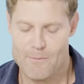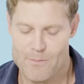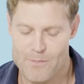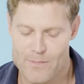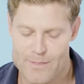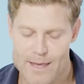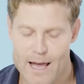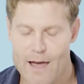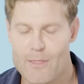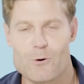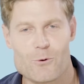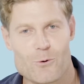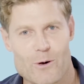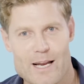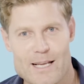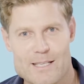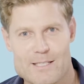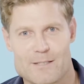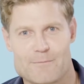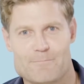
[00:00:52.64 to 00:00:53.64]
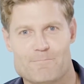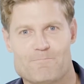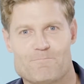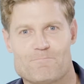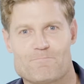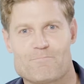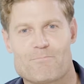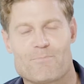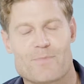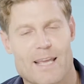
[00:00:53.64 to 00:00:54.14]
The other reason
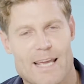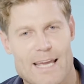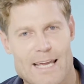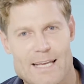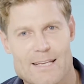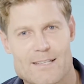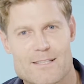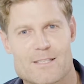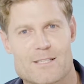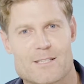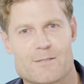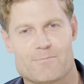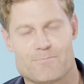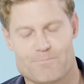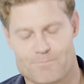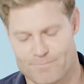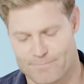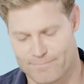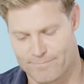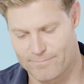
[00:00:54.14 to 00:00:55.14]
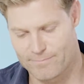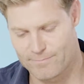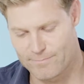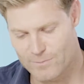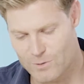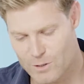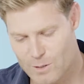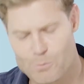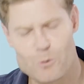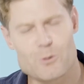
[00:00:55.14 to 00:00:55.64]
is,
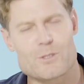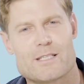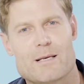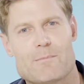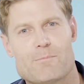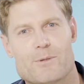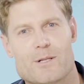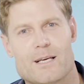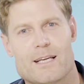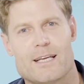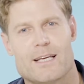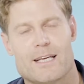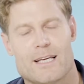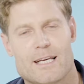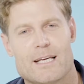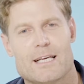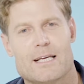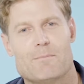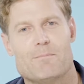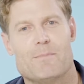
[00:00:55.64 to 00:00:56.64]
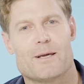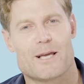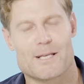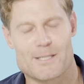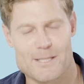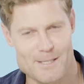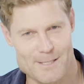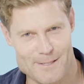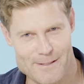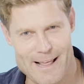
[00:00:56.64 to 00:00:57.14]
to put simply,
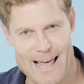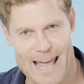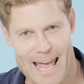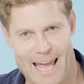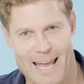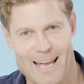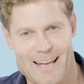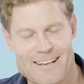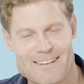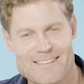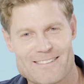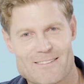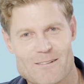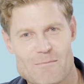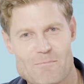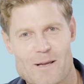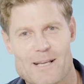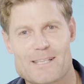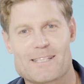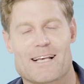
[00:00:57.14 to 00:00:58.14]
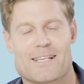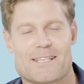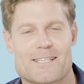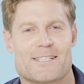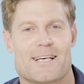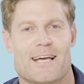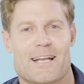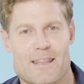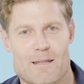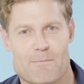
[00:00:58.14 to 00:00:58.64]
because it's there, because they
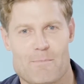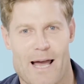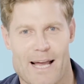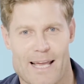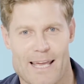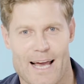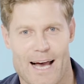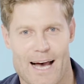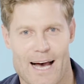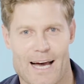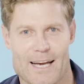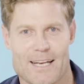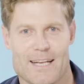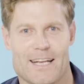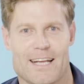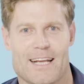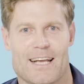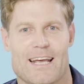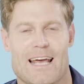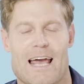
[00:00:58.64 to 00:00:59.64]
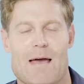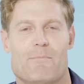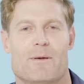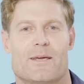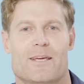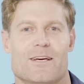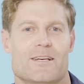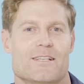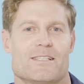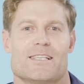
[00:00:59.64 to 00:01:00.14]
see it in the backyard, and
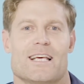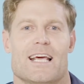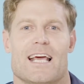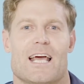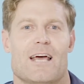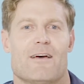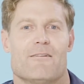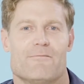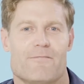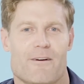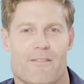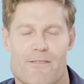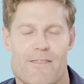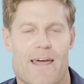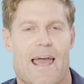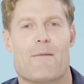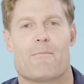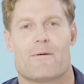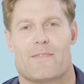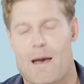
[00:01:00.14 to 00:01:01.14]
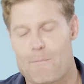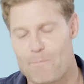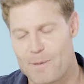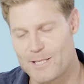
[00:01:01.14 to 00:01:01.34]
because for them at that